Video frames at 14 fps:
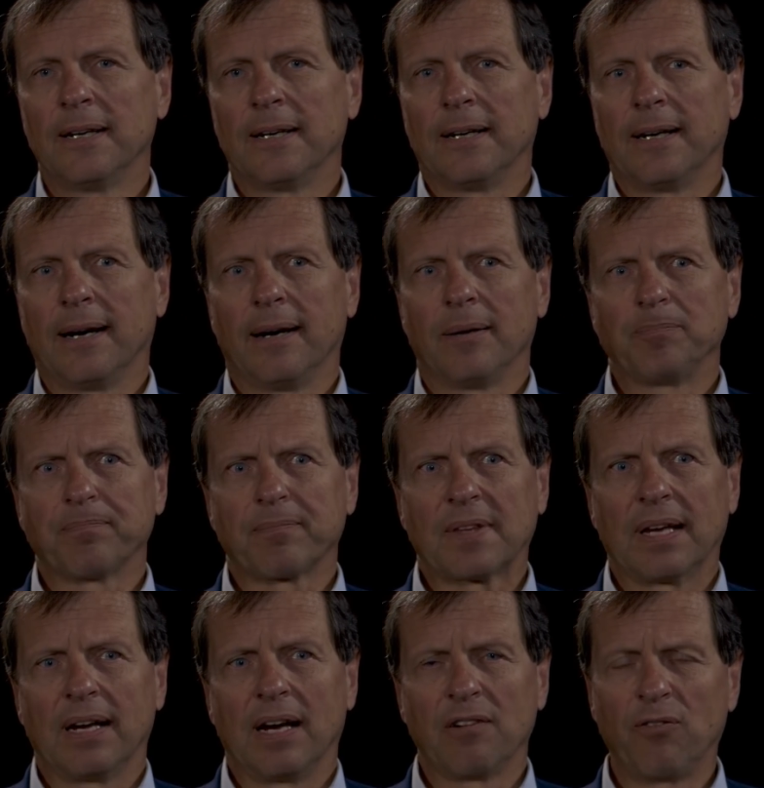I
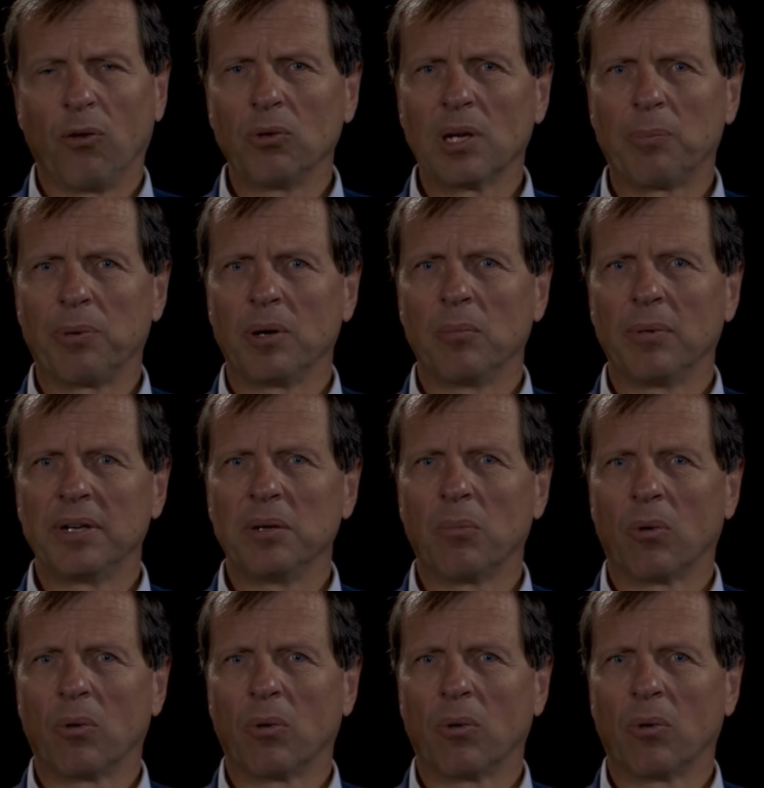phoned up on a Monday